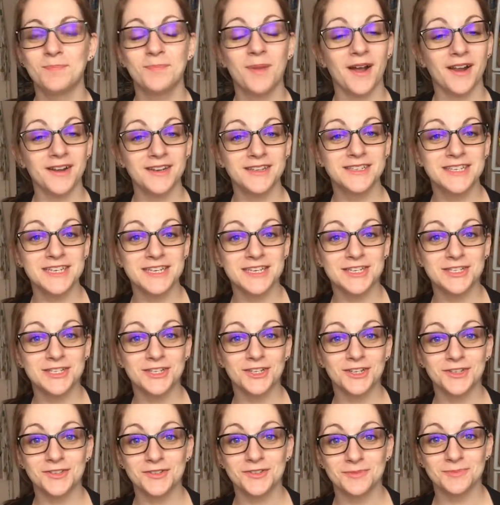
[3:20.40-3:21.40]
bought a
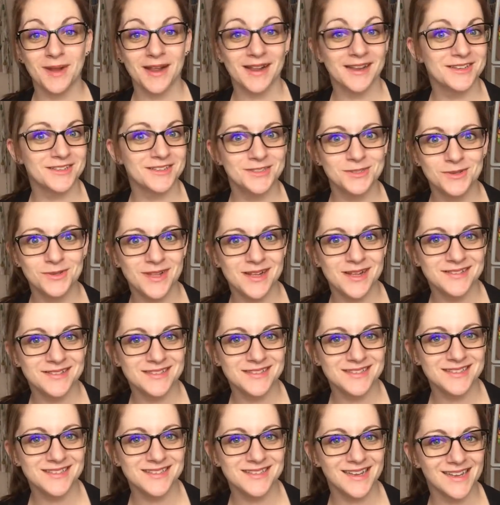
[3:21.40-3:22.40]
t-shirt from back in
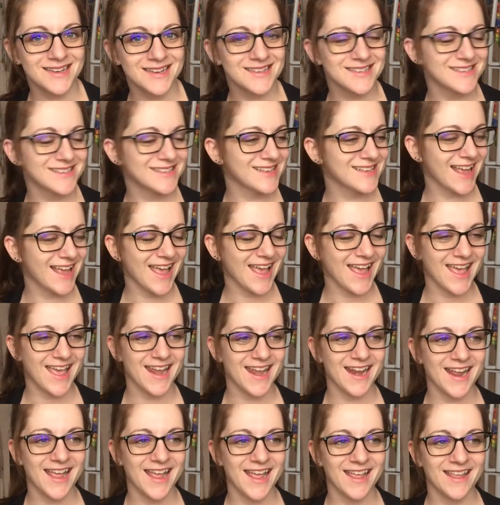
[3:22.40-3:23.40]
2006,
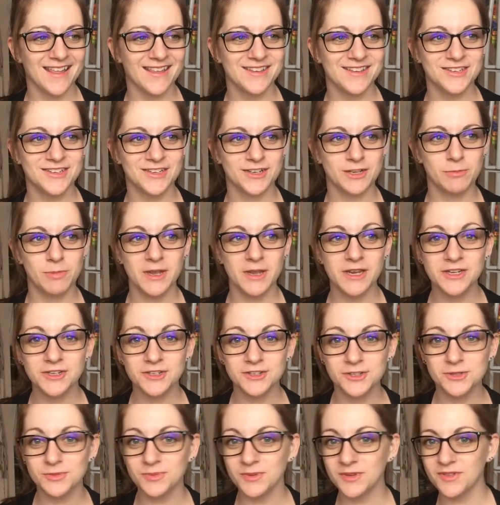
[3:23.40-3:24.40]
and I took
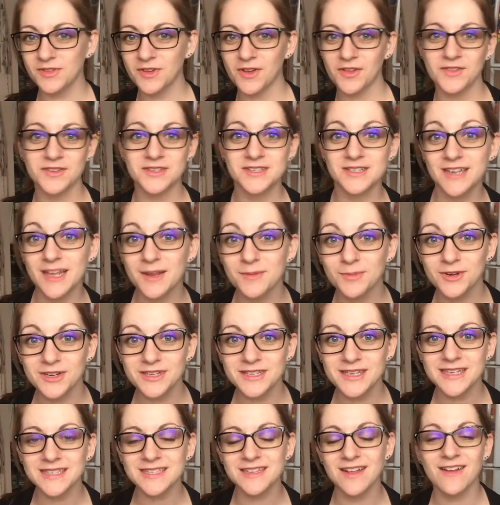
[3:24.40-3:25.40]
pictures with all the celebrities
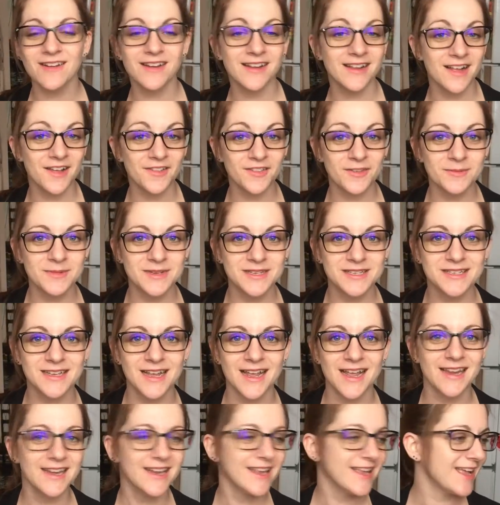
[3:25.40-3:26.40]
I saw, and I got them to
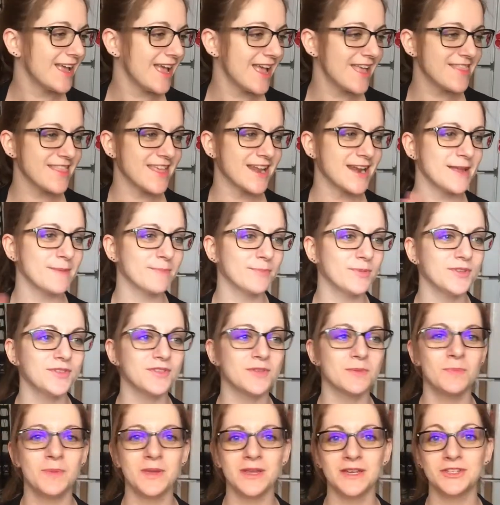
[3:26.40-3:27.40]
sign it, and then I put
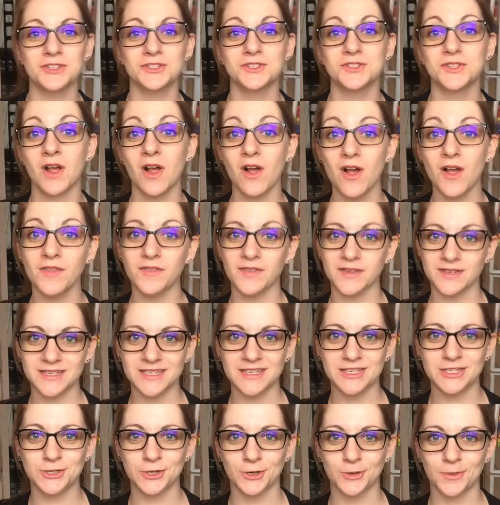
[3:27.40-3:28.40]
the pictures on the
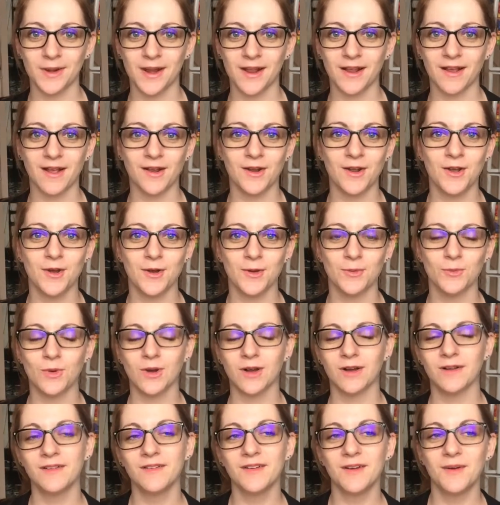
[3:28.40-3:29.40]
t-shirt when I got home.
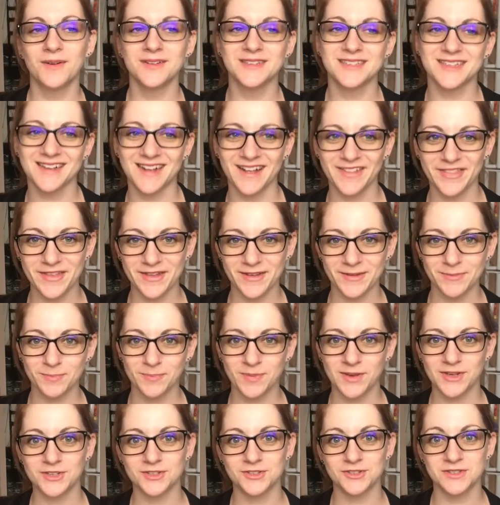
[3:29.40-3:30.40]
Well, once I got the
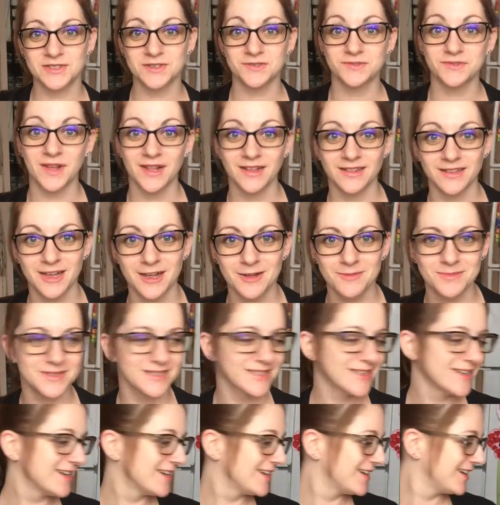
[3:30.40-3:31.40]
pictures developed,